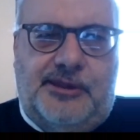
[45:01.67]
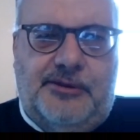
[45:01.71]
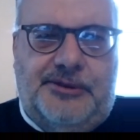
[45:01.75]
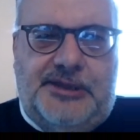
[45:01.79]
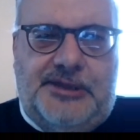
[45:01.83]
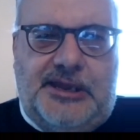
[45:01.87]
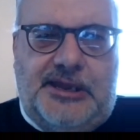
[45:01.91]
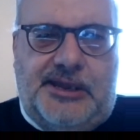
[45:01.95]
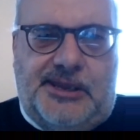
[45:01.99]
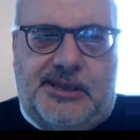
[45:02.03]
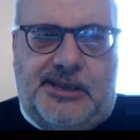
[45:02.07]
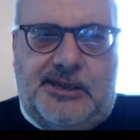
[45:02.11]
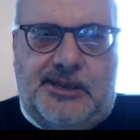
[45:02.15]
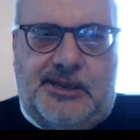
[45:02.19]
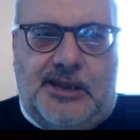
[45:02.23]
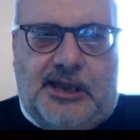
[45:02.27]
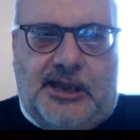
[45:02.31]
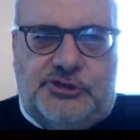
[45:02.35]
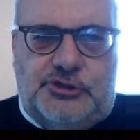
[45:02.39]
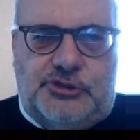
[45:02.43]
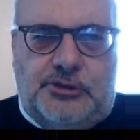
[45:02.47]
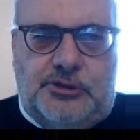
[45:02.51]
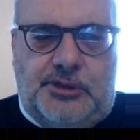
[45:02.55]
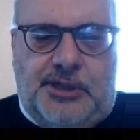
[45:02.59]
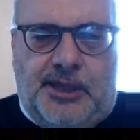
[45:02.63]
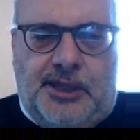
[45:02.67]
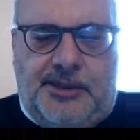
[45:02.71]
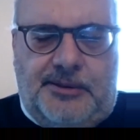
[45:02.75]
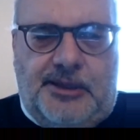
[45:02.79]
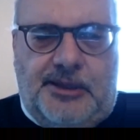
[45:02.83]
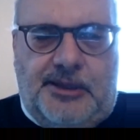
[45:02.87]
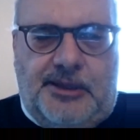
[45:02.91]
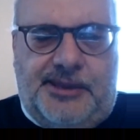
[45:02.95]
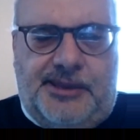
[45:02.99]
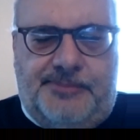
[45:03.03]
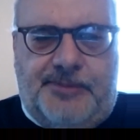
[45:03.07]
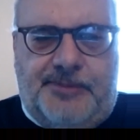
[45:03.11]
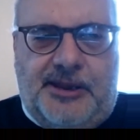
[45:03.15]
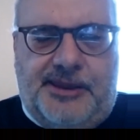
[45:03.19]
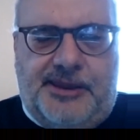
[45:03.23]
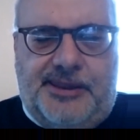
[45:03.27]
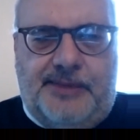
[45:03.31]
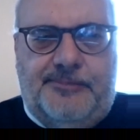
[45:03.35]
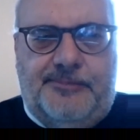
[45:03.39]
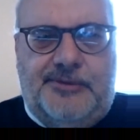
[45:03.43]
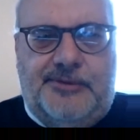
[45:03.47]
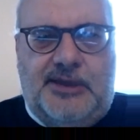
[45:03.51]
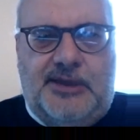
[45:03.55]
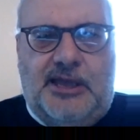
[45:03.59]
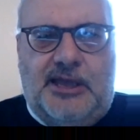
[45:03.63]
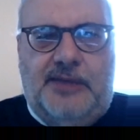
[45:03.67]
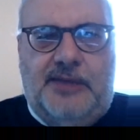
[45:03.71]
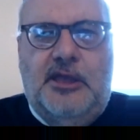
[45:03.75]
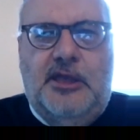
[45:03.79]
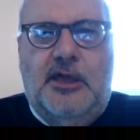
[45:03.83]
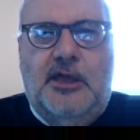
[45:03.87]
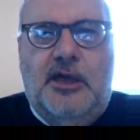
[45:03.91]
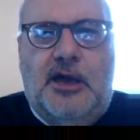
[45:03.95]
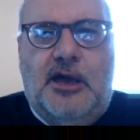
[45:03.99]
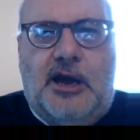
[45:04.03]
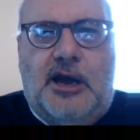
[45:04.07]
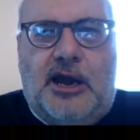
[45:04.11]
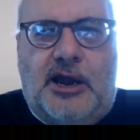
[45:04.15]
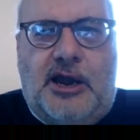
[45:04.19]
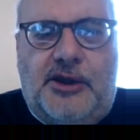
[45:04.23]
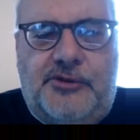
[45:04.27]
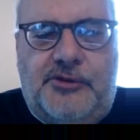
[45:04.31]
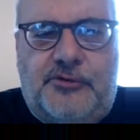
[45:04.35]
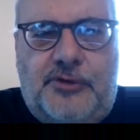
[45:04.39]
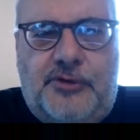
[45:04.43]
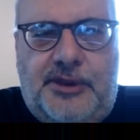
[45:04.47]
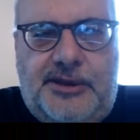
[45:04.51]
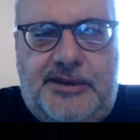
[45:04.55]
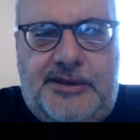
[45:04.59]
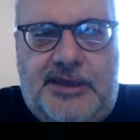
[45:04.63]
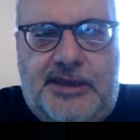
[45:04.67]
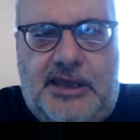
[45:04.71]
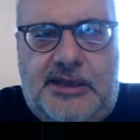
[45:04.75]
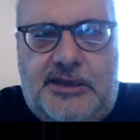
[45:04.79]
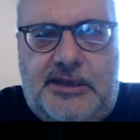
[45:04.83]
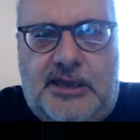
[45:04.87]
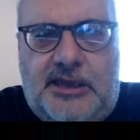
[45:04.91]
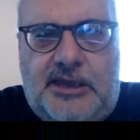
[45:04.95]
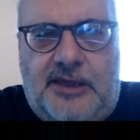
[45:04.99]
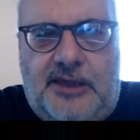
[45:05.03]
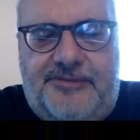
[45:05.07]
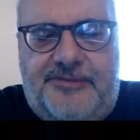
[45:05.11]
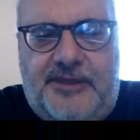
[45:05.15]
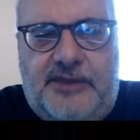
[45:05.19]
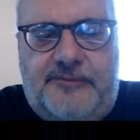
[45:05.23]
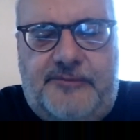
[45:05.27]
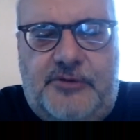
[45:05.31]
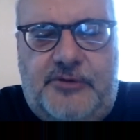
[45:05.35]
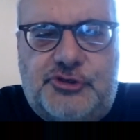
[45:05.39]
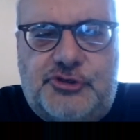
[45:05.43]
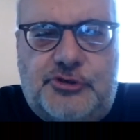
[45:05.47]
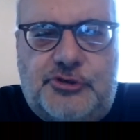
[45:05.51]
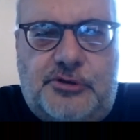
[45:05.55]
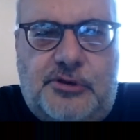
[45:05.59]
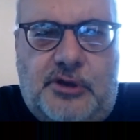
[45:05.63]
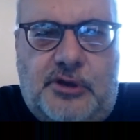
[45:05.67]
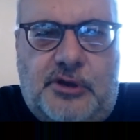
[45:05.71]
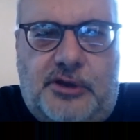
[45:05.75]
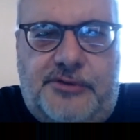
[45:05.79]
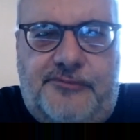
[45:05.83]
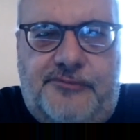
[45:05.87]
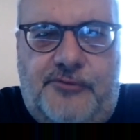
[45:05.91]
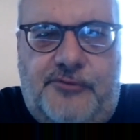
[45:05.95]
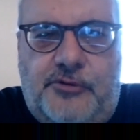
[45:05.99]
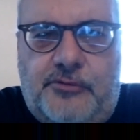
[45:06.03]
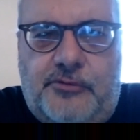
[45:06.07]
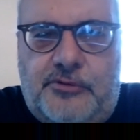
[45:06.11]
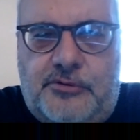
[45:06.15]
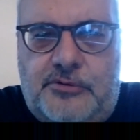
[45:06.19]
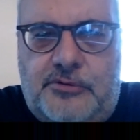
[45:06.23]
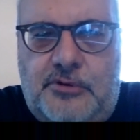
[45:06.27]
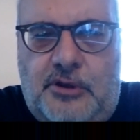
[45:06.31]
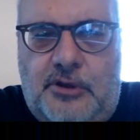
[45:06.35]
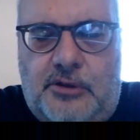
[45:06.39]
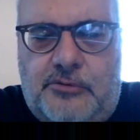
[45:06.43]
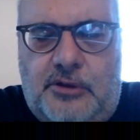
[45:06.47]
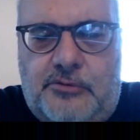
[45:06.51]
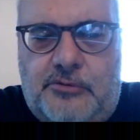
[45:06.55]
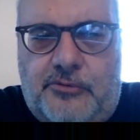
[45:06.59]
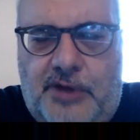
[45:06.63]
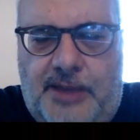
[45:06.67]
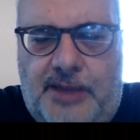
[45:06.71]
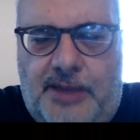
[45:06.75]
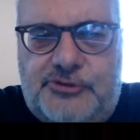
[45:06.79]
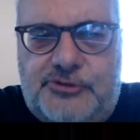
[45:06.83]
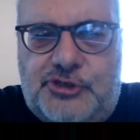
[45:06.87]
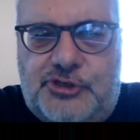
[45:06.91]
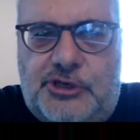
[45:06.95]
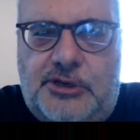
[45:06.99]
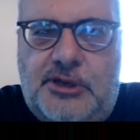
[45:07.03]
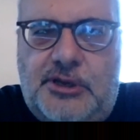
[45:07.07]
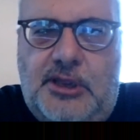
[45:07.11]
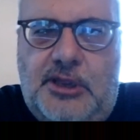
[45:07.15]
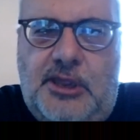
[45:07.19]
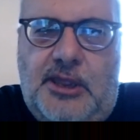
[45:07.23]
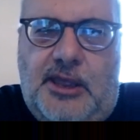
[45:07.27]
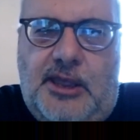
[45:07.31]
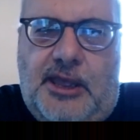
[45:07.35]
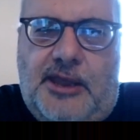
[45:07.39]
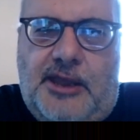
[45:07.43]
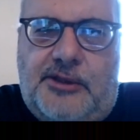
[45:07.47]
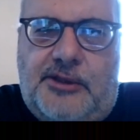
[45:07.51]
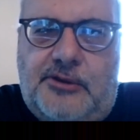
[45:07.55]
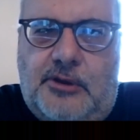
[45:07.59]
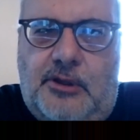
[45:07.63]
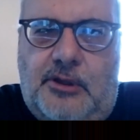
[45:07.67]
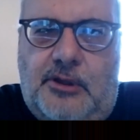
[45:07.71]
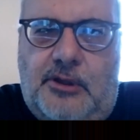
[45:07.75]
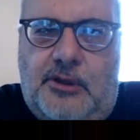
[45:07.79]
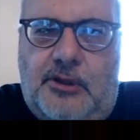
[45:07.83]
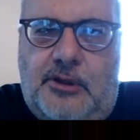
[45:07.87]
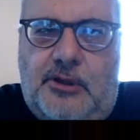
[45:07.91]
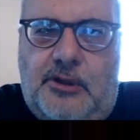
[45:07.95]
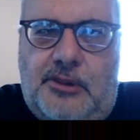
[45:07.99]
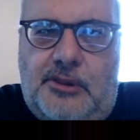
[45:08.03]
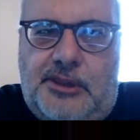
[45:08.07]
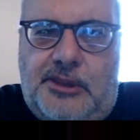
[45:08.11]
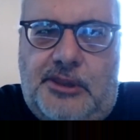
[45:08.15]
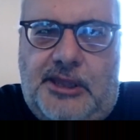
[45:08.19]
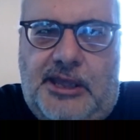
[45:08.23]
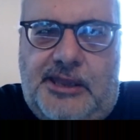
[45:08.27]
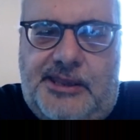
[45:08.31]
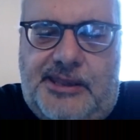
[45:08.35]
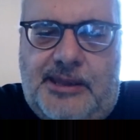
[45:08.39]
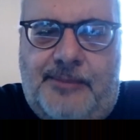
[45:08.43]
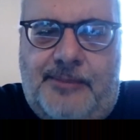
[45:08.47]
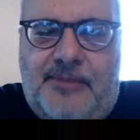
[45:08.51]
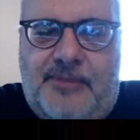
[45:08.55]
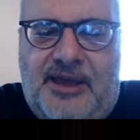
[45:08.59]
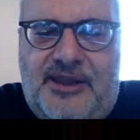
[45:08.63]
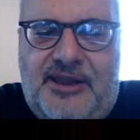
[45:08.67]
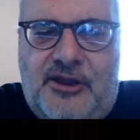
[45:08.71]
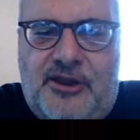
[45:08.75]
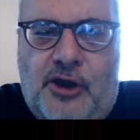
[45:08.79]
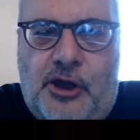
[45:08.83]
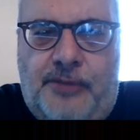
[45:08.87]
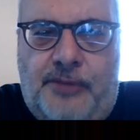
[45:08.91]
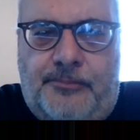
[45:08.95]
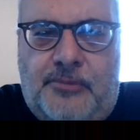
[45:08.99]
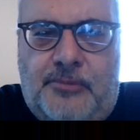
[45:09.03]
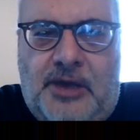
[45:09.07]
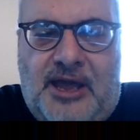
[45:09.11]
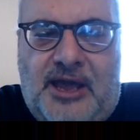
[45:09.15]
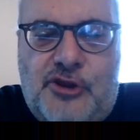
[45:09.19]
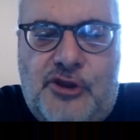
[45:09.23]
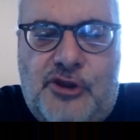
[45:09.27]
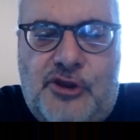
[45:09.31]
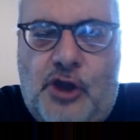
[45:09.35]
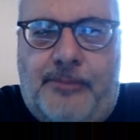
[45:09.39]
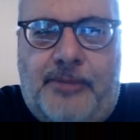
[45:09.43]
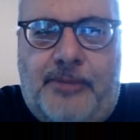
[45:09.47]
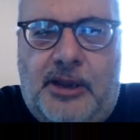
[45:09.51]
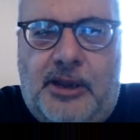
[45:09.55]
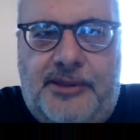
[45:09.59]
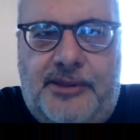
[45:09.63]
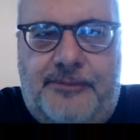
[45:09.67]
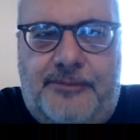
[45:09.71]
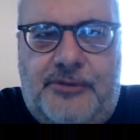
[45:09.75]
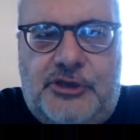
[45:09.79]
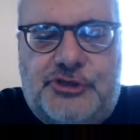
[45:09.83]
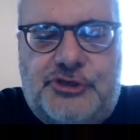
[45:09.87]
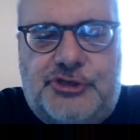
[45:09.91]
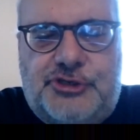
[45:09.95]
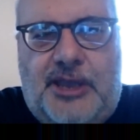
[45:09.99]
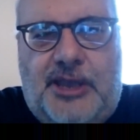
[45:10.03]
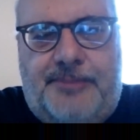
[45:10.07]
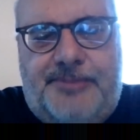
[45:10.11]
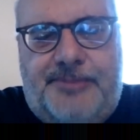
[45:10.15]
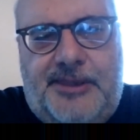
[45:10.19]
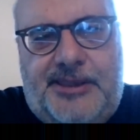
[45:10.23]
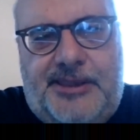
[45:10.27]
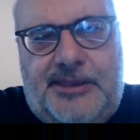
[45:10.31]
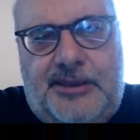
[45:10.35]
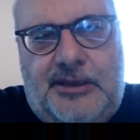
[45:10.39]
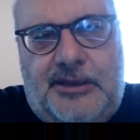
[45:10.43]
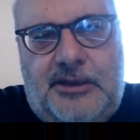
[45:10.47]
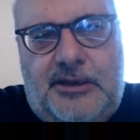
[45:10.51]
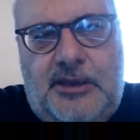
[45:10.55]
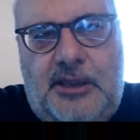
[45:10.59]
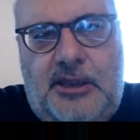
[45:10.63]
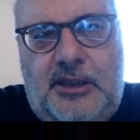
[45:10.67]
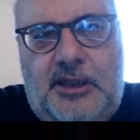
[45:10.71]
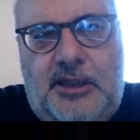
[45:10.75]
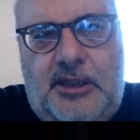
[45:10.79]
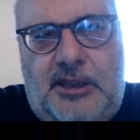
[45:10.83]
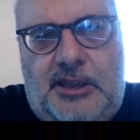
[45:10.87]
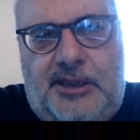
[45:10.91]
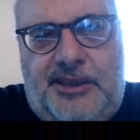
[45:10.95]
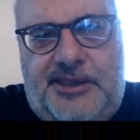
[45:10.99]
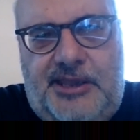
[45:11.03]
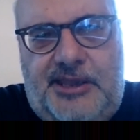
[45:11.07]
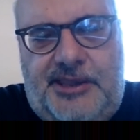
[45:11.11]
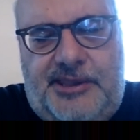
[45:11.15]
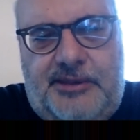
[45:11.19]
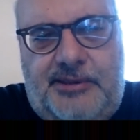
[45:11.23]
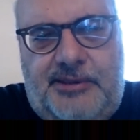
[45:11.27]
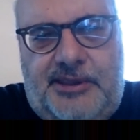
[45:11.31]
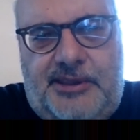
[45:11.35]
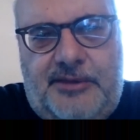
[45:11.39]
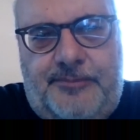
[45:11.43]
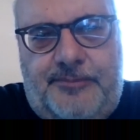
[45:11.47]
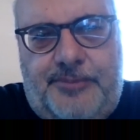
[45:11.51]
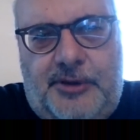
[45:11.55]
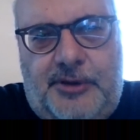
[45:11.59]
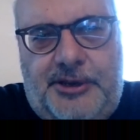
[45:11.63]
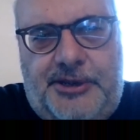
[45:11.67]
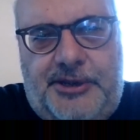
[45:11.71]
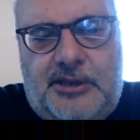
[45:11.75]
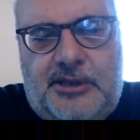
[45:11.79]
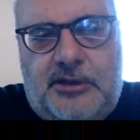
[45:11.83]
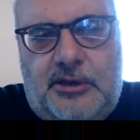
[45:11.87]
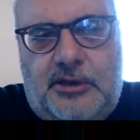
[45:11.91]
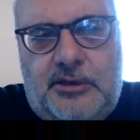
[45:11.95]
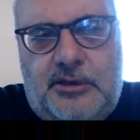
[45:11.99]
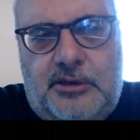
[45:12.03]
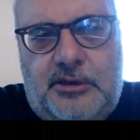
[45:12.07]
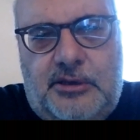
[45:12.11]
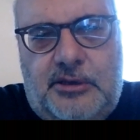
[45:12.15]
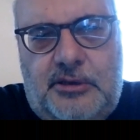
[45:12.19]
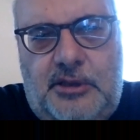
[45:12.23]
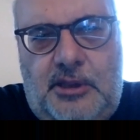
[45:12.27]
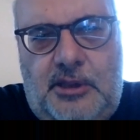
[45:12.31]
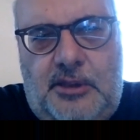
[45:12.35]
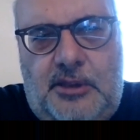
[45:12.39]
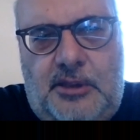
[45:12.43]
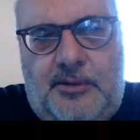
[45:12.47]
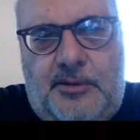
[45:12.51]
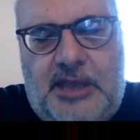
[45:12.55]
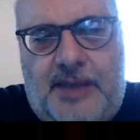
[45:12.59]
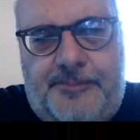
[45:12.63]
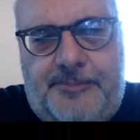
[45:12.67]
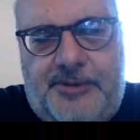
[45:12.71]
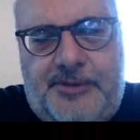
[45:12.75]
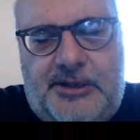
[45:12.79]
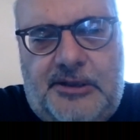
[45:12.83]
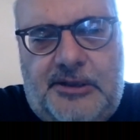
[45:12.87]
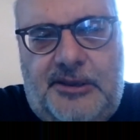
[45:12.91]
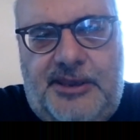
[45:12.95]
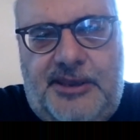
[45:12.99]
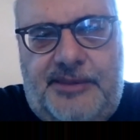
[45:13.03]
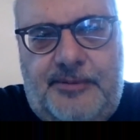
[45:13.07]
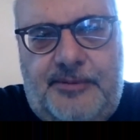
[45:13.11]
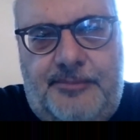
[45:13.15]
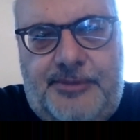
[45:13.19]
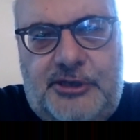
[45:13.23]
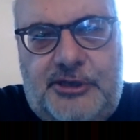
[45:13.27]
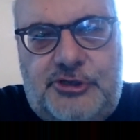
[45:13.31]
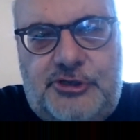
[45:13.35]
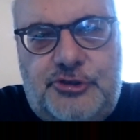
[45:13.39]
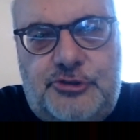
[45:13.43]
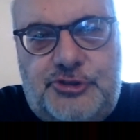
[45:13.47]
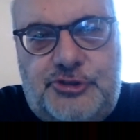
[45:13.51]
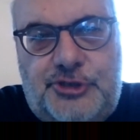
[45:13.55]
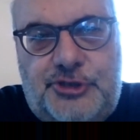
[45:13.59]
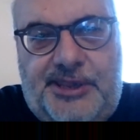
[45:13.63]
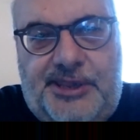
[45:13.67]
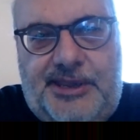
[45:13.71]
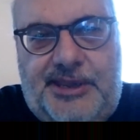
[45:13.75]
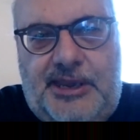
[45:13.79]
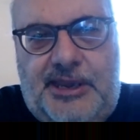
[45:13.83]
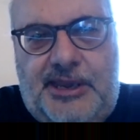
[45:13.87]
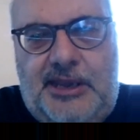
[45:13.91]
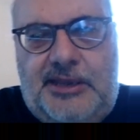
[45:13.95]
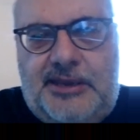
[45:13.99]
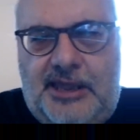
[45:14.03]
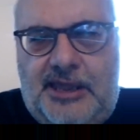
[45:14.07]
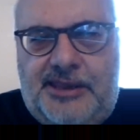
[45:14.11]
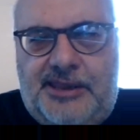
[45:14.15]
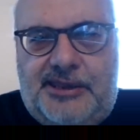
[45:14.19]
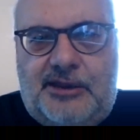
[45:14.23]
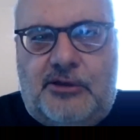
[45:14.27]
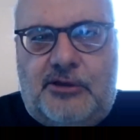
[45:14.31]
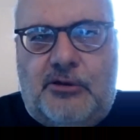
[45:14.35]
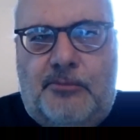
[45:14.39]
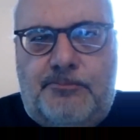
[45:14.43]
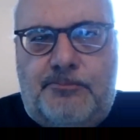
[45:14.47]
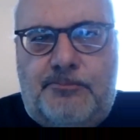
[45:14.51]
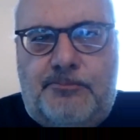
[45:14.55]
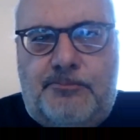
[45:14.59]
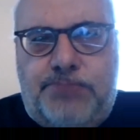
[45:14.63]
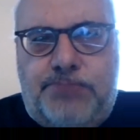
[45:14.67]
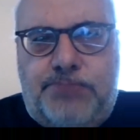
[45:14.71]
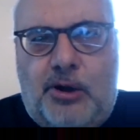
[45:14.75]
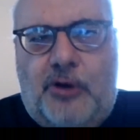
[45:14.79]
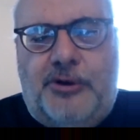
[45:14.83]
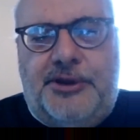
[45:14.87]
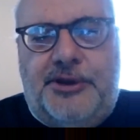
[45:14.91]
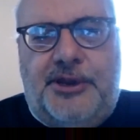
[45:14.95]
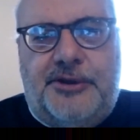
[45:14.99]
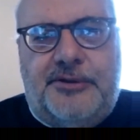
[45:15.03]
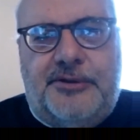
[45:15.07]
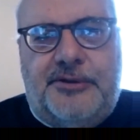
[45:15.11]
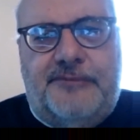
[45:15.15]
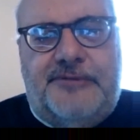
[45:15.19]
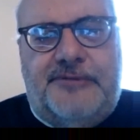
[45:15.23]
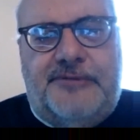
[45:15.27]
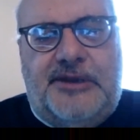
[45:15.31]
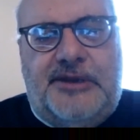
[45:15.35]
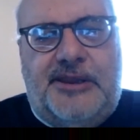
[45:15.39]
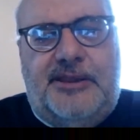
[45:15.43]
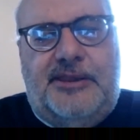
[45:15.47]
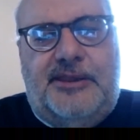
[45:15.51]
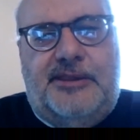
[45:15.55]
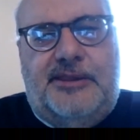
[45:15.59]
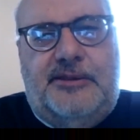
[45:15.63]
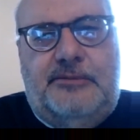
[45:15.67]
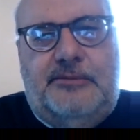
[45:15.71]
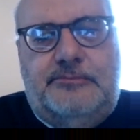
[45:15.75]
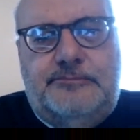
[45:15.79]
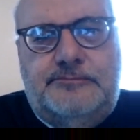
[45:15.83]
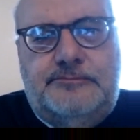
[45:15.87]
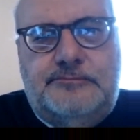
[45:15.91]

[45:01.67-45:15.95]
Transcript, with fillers: So that's actually, I spent some time arguing that. I think we should not view corruption at all as some anomaly which happens in systems of political capitalism, but you should see it as a component of that system.